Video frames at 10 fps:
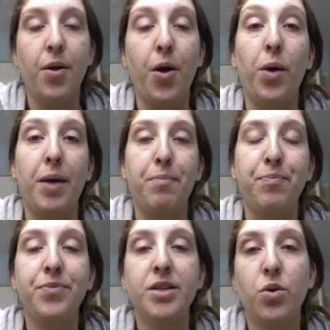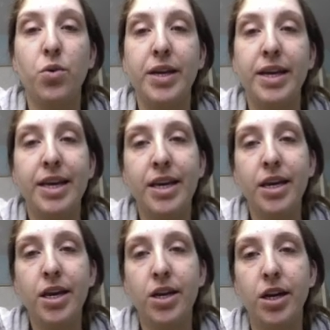Okay, so
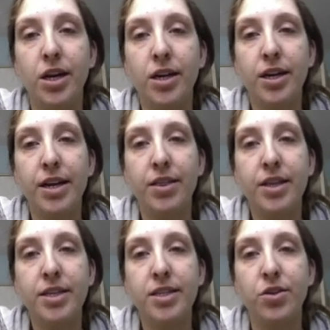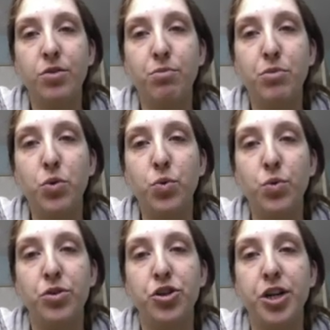here in this little
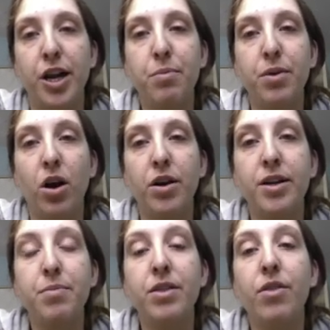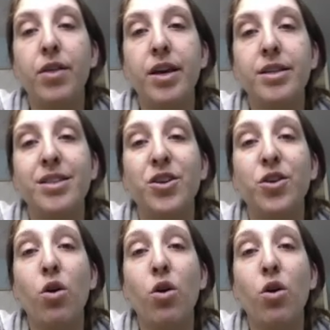moon shape are going to be the things that are